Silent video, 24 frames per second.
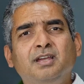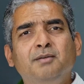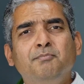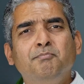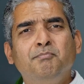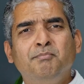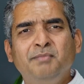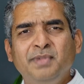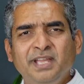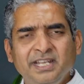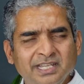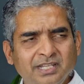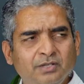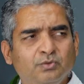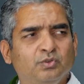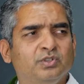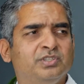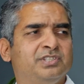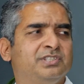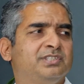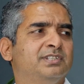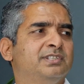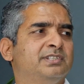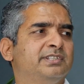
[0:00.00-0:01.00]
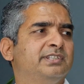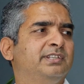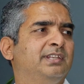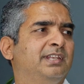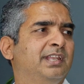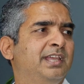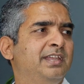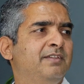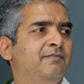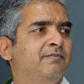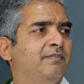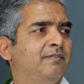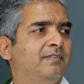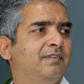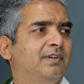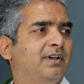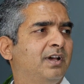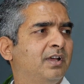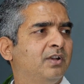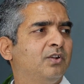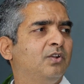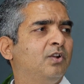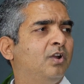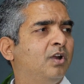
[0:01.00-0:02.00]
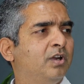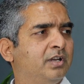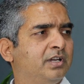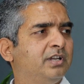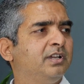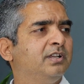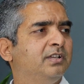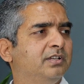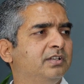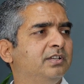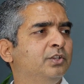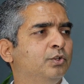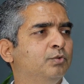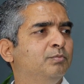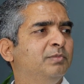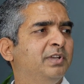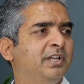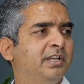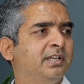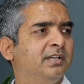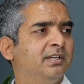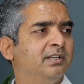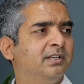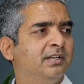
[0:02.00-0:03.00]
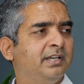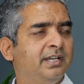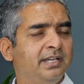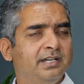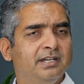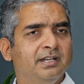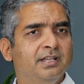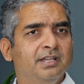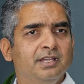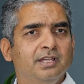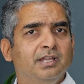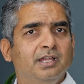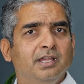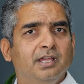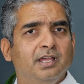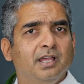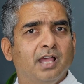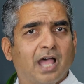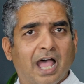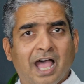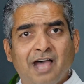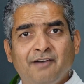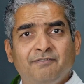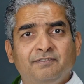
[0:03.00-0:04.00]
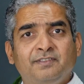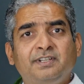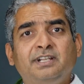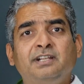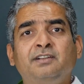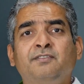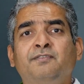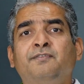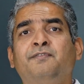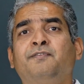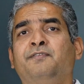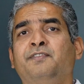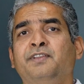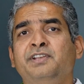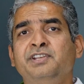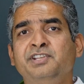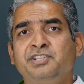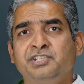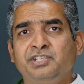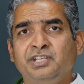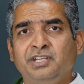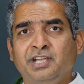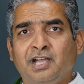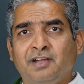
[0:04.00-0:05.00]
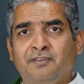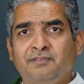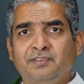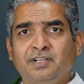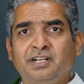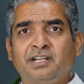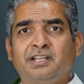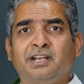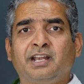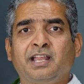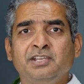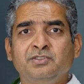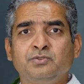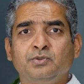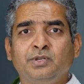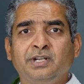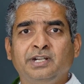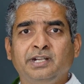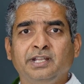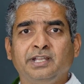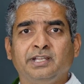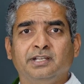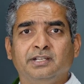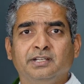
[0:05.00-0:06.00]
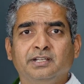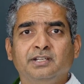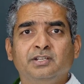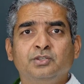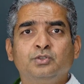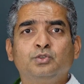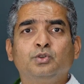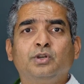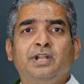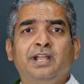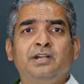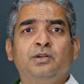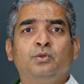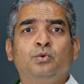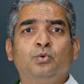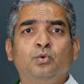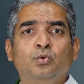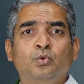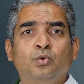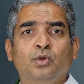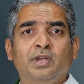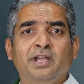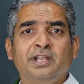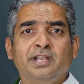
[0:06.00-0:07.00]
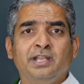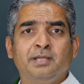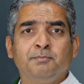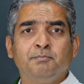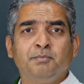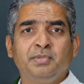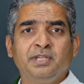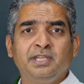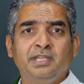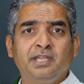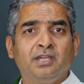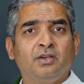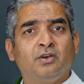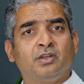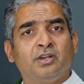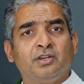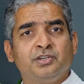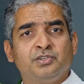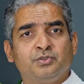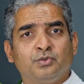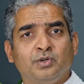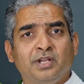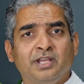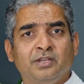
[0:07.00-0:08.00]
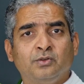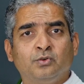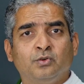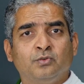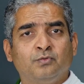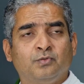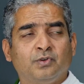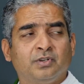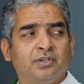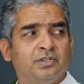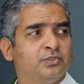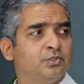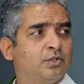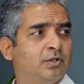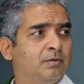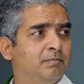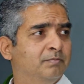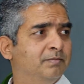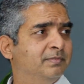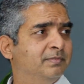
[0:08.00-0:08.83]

many questions in life are not numerical, right? After graduating, should I do an MBA or should I go for a job?